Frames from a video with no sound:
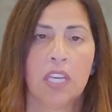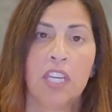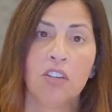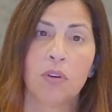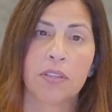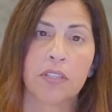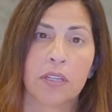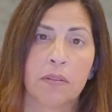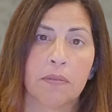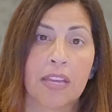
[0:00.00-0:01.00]
Interesting.
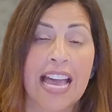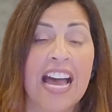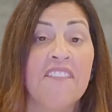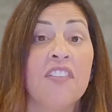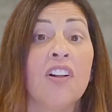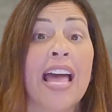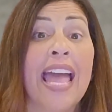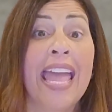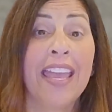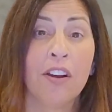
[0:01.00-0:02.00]
I feel
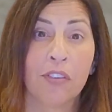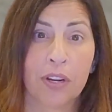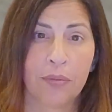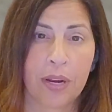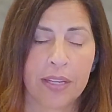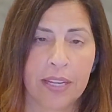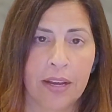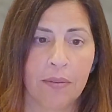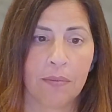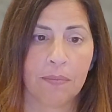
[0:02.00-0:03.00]
angry right now,
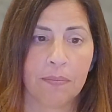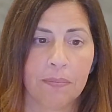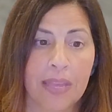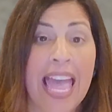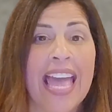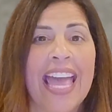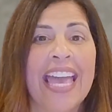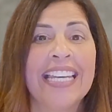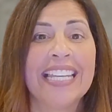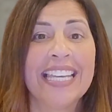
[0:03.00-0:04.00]

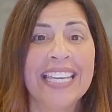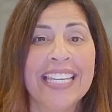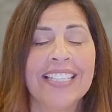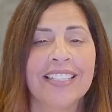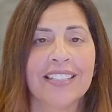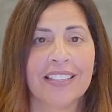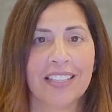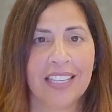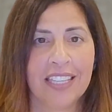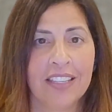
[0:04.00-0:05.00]
and it
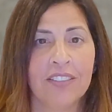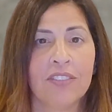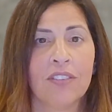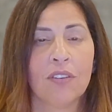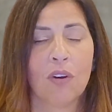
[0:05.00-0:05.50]
is